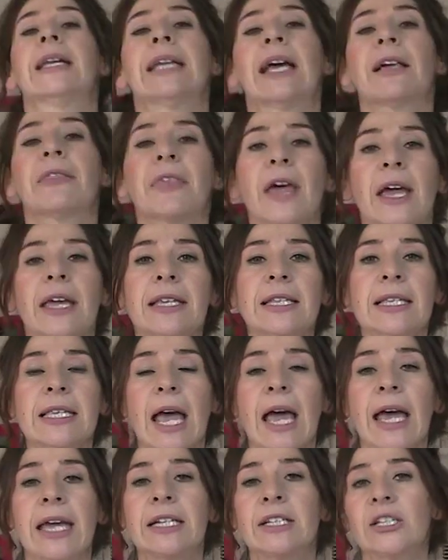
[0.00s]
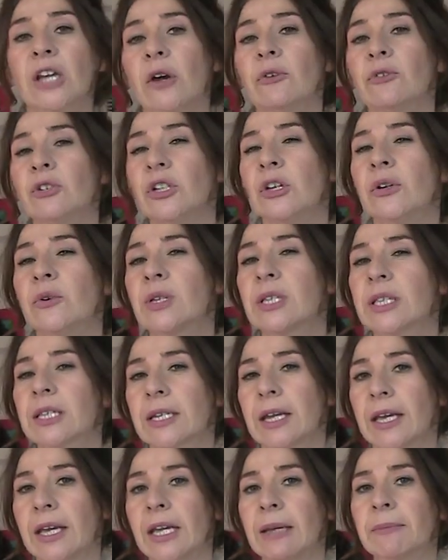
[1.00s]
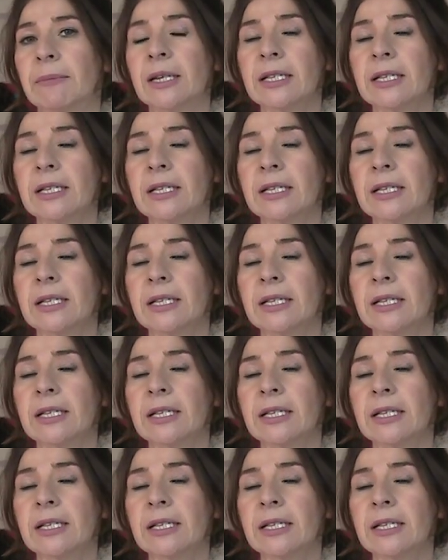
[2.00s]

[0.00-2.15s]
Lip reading: Now they say don't use steam.